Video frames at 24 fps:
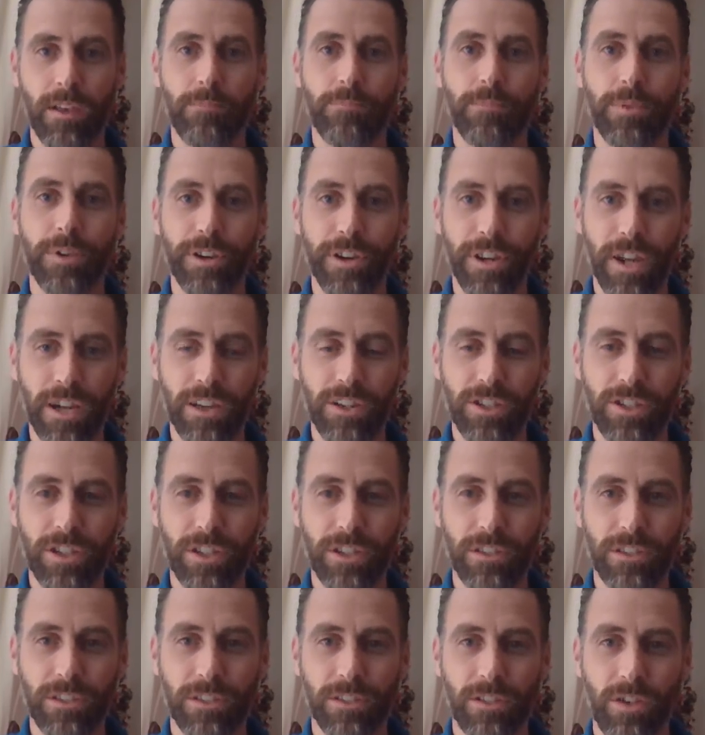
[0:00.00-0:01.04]

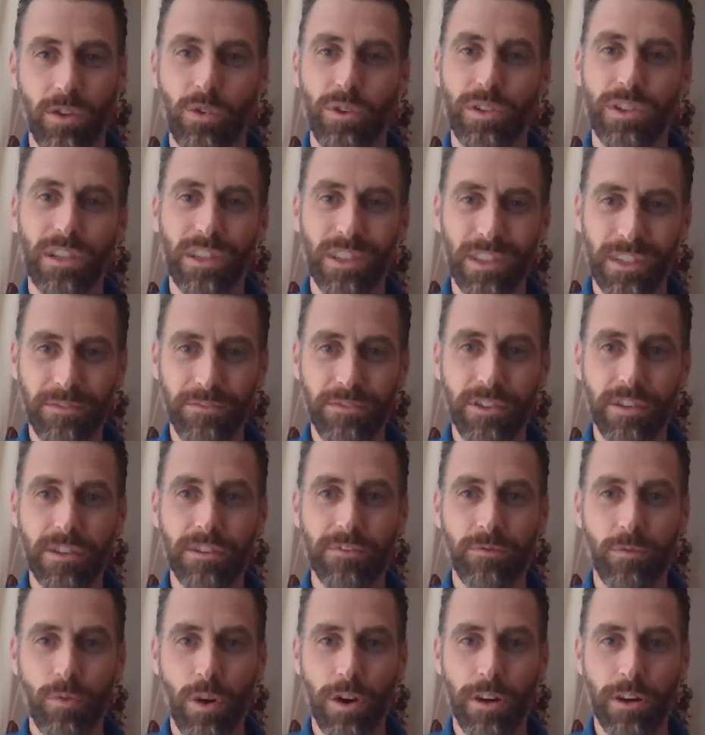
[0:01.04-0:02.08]
production or delivery
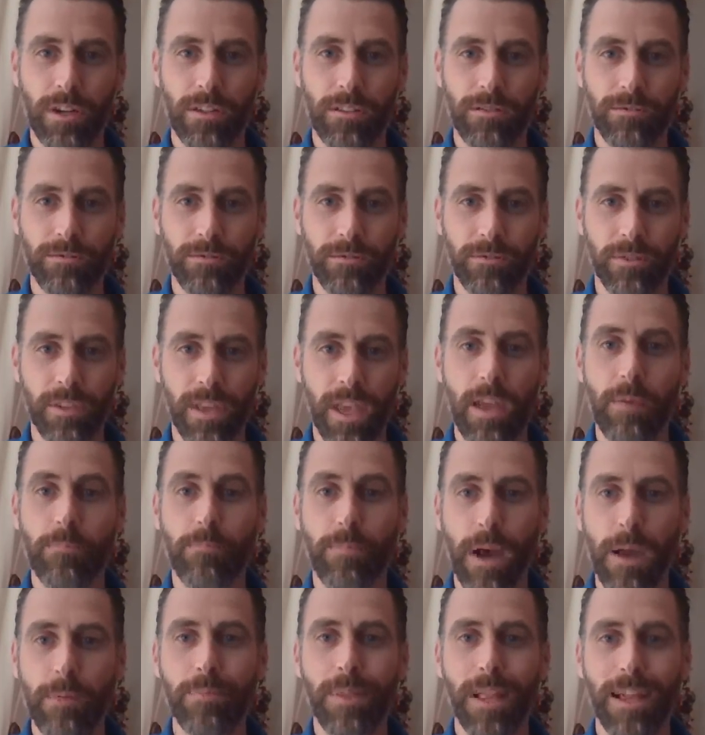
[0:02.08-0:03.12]
of water, and
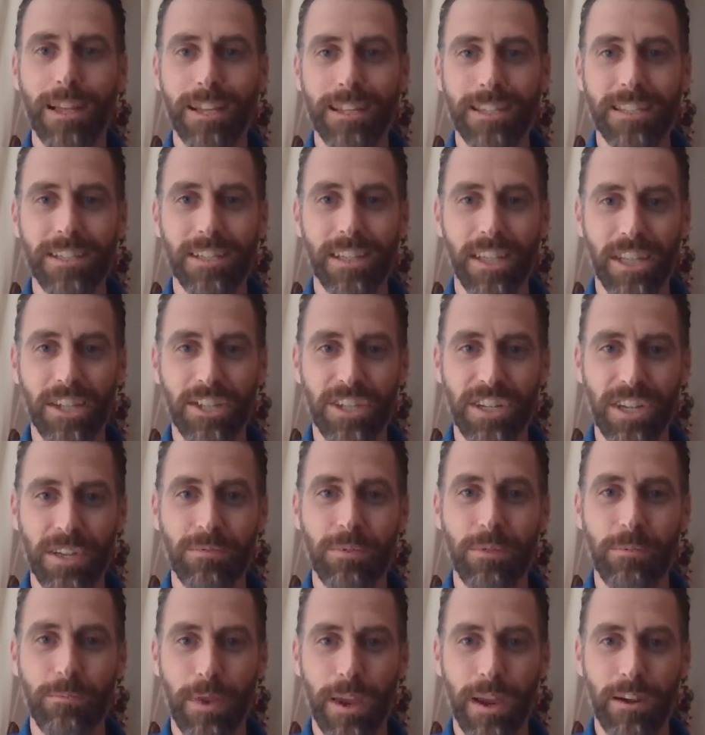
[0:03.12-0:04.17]
pipeline installation and
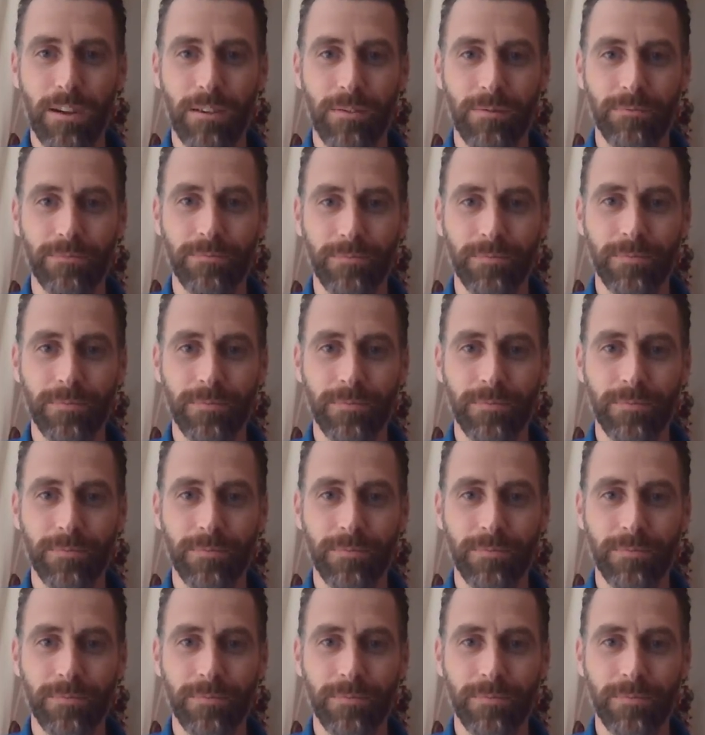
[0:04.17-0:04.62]
repair.